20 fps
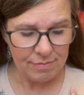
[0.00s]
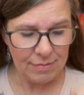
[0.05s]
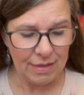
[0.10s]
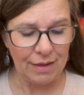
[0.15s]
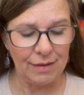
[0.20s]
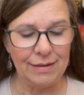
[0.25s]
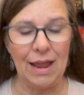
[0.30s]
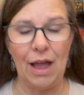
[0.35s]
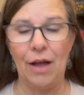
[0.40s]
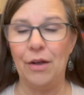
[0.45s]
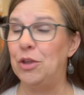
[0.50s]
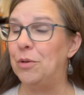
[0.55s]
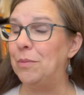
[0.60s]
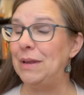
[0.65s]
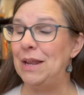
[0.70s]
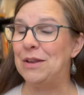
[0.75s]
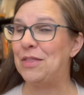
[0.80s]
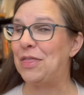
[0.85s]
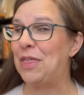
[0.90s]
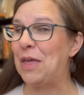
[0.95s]
Now, you
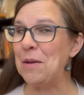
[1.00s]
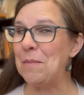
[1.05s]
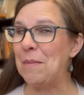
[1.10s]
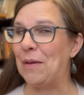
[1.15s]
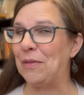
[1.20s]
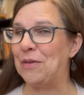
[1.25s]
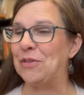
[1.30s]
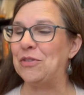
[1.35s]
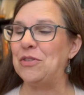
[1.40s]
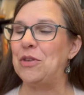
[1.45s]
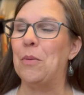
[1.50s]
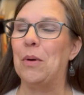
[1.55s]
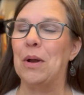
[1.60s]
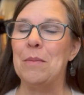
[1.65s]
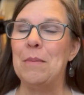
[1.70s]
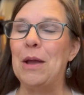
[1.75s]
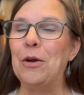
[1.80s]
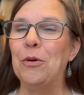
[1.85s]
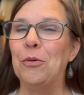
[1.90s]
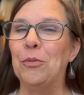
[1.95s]
need to think about this. Do you want
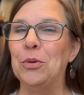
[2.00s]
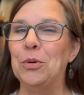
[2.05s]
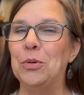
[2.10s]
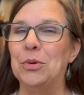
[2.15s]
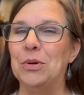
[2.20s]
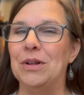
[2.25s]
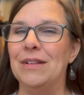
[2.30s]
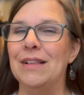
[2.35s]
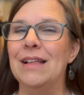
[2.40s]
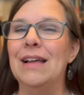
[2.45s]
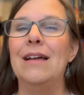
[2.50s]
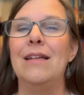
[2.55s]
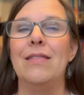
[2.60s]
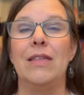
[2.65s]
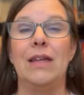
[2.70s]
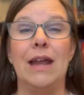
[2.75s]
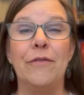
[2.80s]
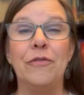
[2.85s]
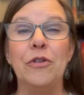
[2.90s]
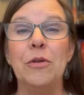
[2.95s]
to make a rule
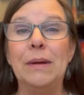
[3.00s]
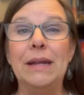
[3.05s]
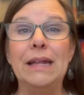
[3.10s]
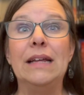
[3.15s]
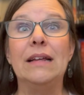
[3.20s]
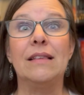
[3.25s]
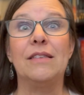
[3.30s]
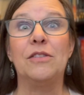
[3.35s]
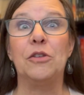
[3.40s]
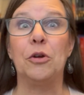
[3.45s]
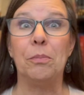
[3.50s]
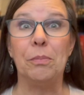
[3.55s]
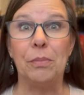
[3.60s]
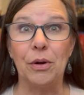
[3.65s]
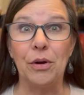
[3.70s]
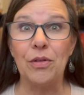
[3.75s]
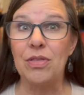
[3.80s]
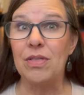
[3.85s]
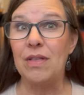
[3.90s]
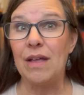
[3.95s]
that everybody gets their
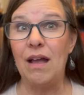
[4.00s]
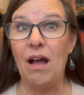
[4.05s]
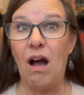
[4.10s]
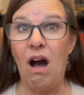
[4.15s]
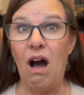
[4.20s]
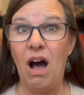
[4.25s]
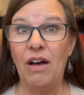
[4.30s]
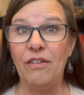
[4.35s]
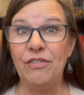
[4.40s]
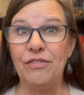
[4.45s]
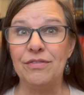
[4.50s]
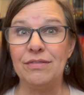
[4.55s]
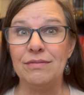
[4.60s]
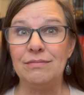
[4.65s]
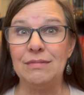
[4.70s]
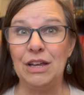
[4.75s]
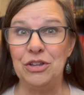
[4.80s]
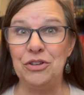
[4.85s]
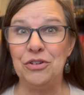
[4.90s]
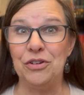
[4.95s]
birthday off
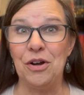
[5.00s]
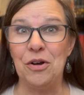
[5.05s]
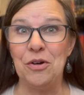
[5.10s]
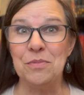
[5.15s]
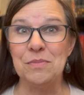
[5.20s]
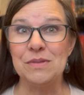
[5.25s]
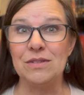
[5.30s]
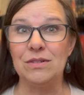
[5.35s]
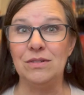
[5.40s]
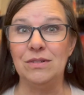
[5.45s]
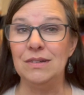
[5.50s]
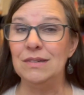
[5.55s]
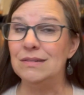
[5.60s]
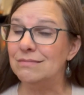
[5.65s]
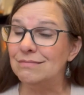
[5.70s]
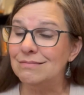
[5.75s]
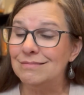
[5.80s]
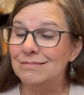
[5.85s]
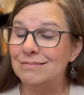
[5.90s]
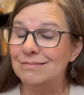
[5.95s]
in your homeschool?